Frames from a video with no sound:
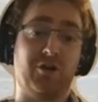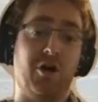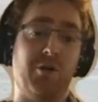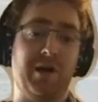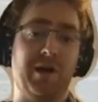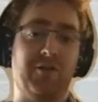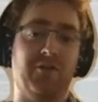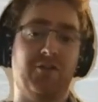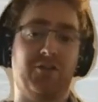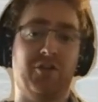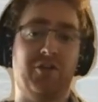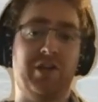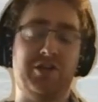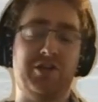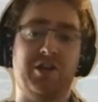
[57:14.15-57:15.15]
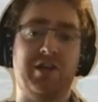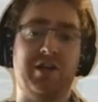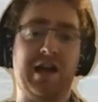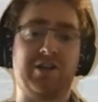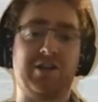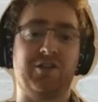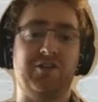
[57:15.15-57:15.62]
comments so that you can
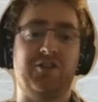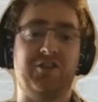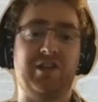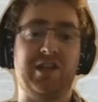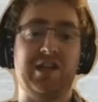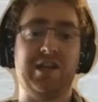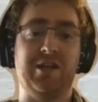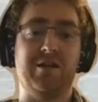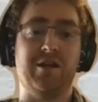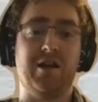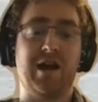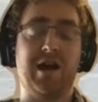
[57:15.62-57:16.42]
actually see,